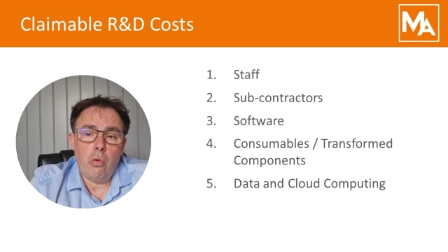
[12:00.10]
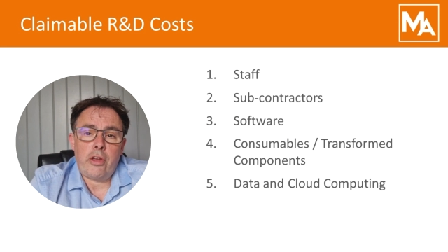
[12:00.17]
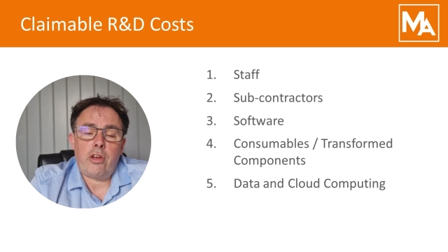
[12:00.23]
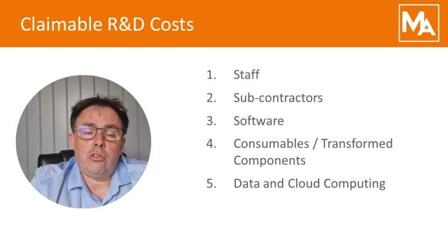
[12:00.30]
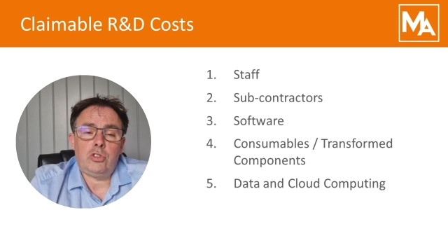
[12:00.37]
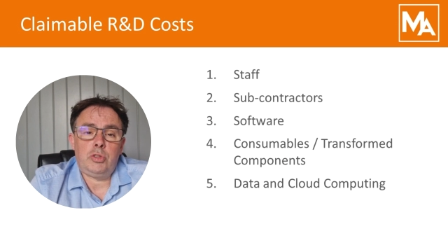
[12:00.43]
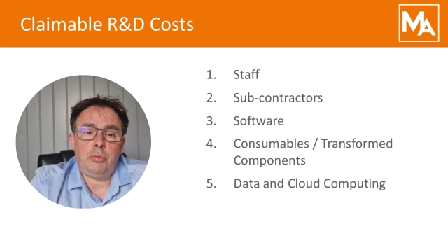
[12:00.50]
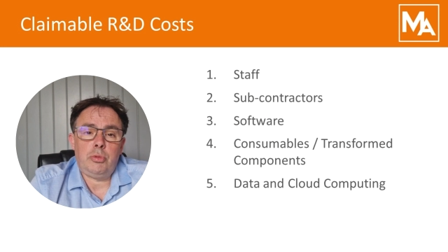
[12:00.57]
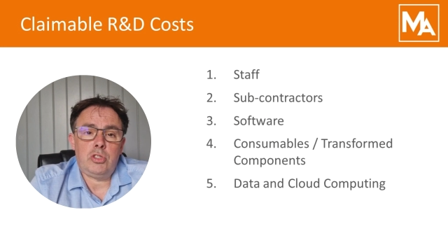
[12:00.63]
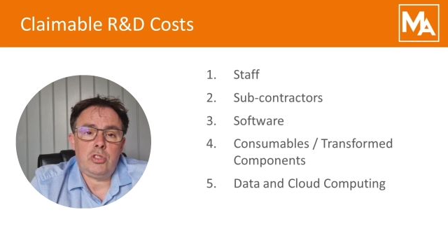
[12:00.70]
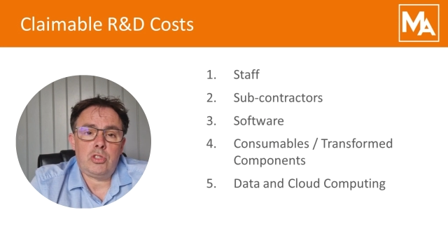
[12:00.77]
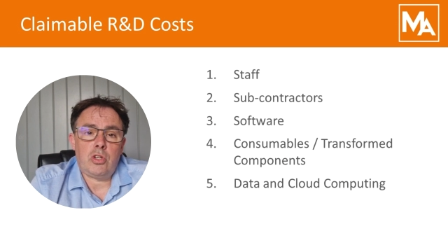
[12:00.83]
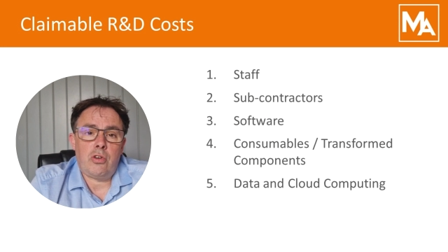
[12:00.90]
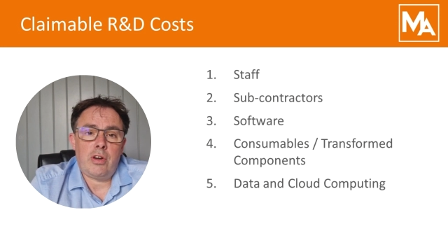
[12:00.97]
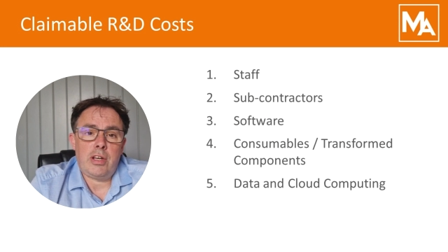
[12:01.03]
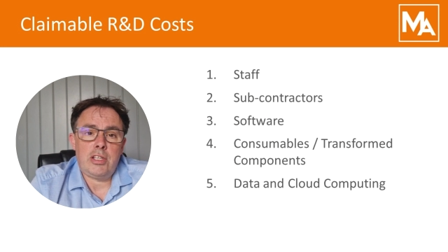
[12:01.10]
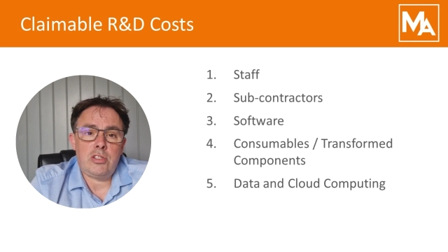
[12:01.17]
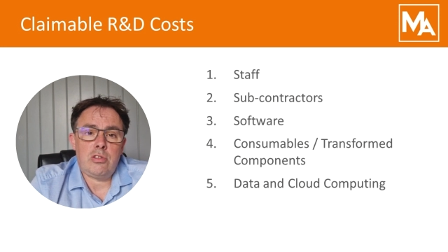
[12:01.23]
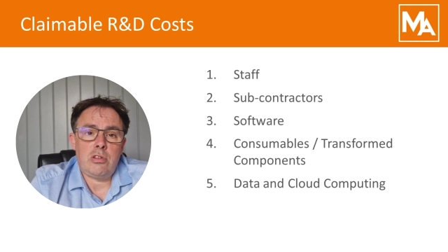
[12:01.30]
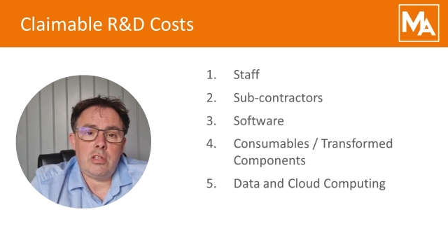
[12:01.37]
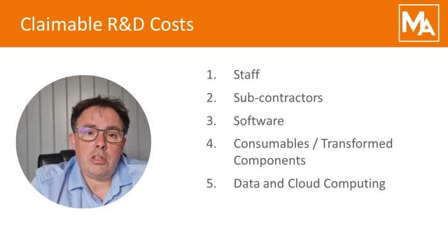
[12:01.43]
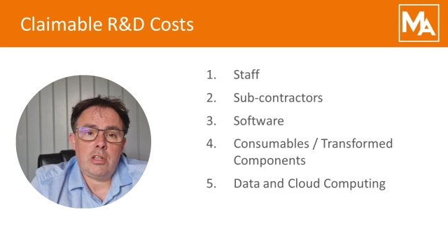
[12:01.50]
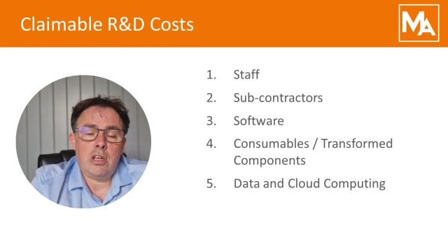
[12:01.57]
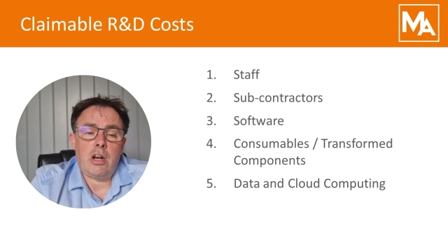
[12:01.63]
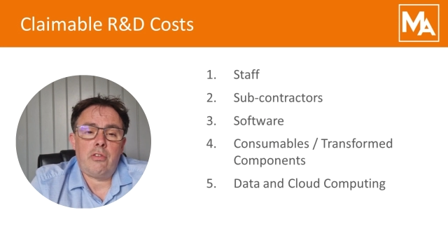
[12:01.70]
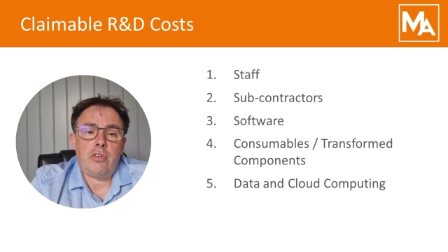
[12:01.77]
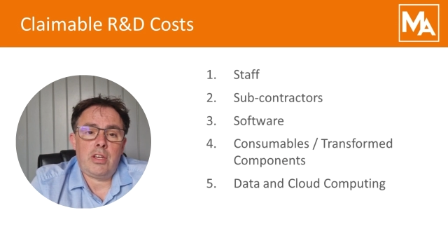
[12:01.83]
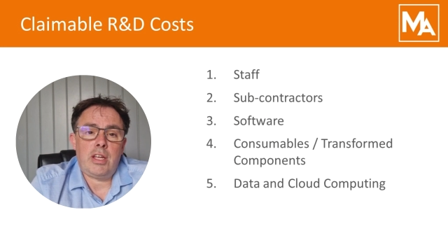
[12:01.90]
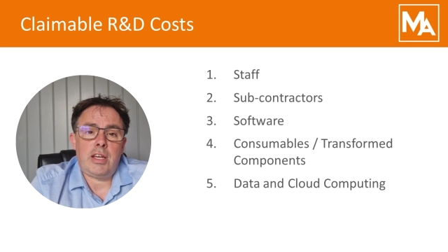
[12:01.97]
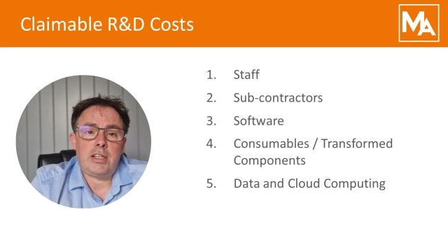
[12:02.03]
they're contributing directly to the
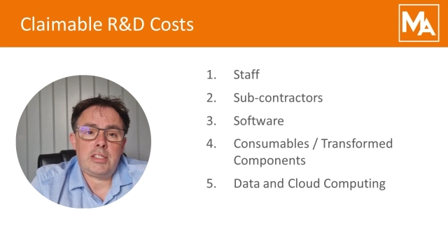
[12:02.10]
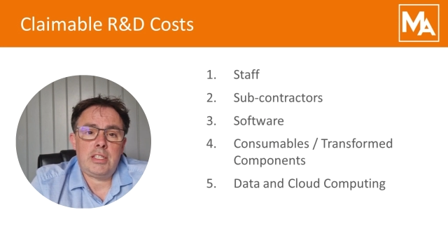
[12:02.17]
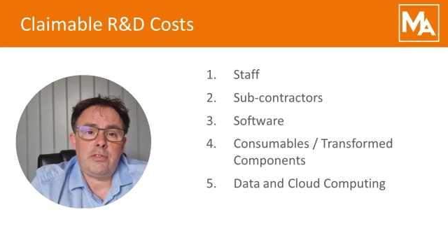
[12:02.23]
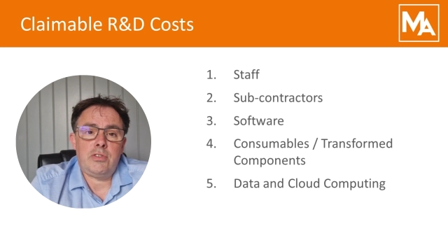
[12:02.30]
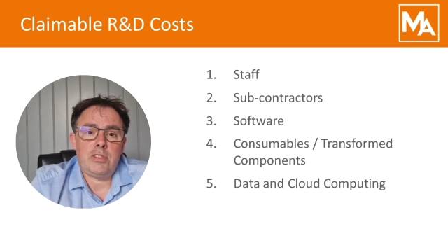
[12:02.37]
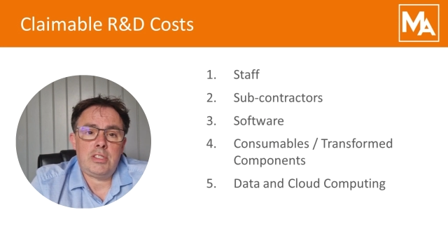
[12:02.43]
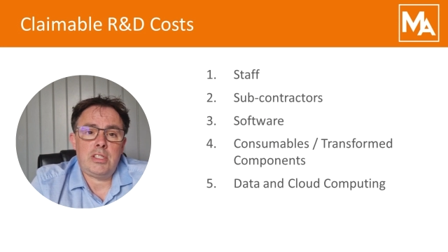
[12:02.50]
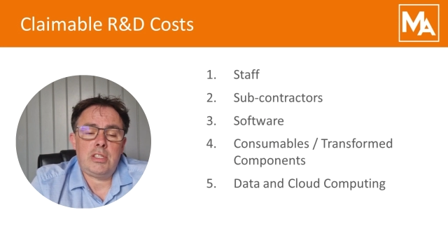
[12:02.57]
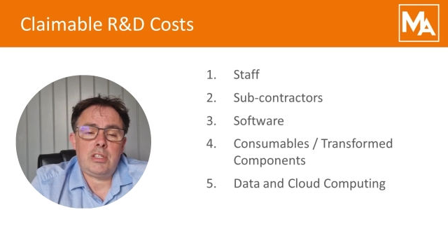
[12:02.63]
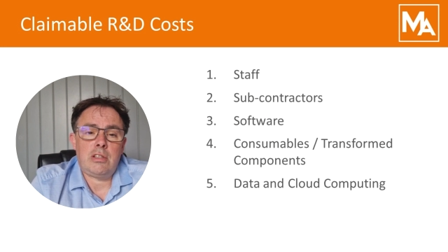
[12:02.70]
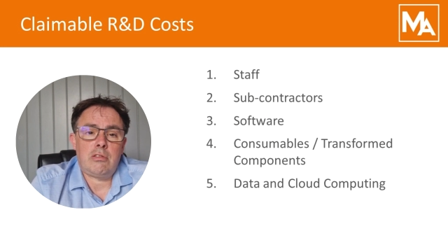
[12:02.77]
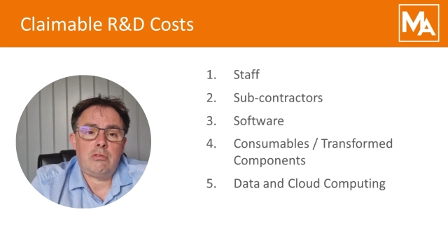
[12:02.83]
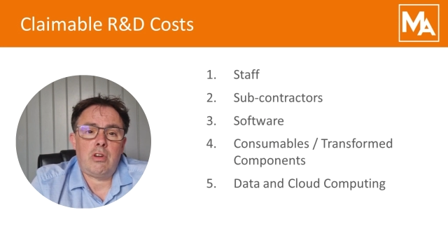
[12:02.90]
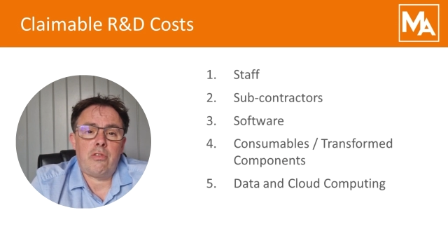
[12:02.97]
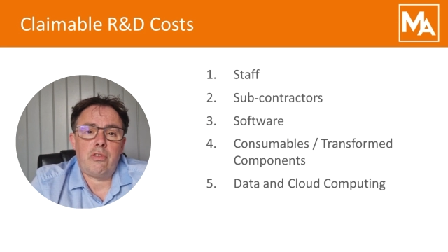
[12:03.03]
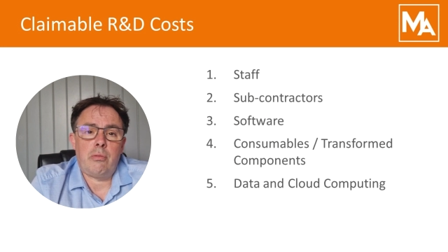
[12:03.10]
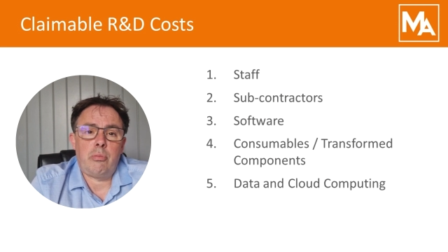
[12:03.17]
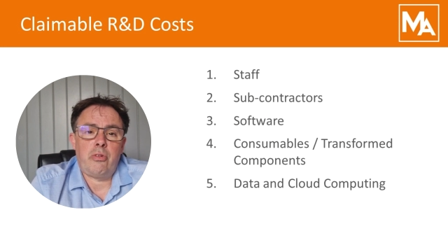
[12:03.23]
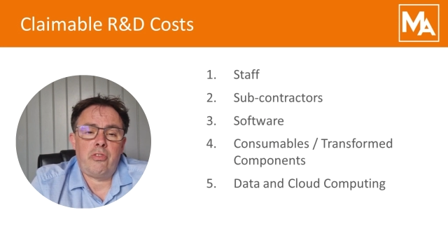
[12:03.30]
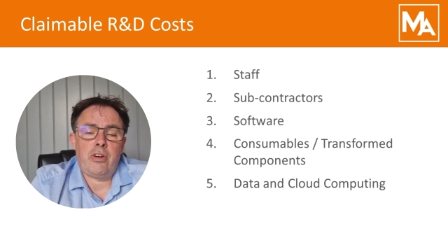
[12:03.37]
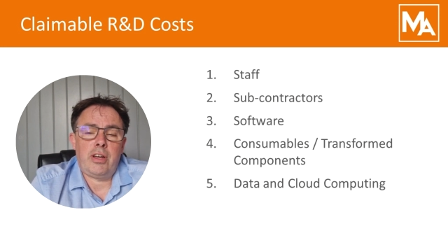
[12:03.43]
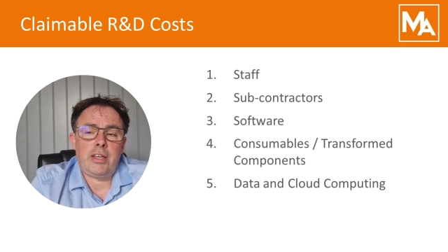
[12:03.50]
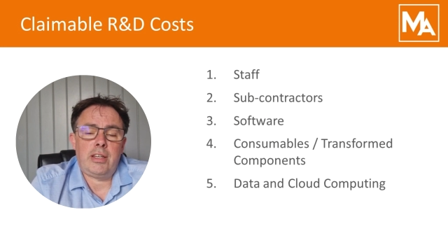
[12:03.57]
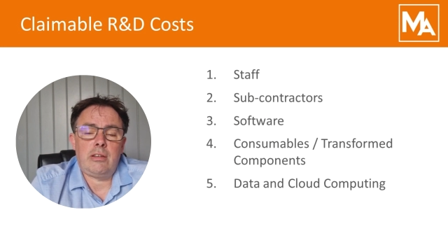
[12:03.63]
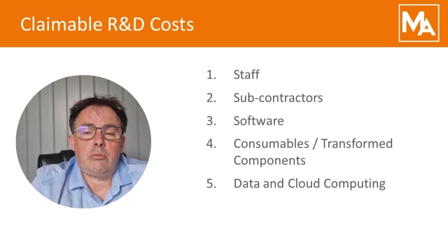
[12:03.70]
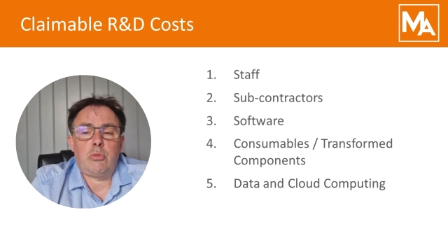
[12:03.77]
R&D activity rather than providing.